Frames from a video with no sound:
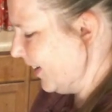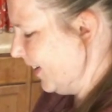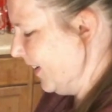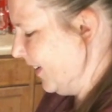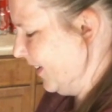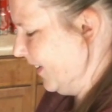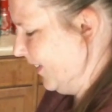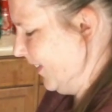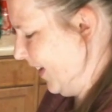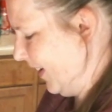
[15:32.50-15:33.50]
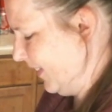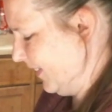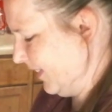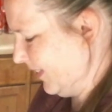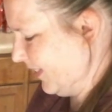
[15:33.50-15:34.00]
uh, okay.
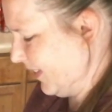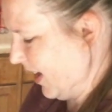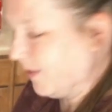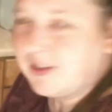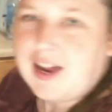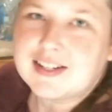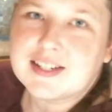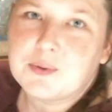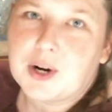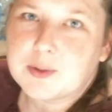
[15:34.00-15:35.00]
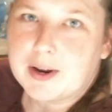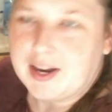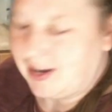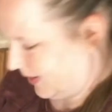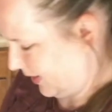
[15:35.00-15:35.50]
I, I did wash my
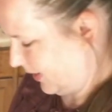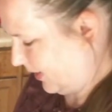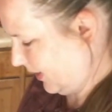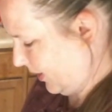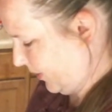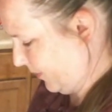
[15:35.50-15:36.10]
hands, so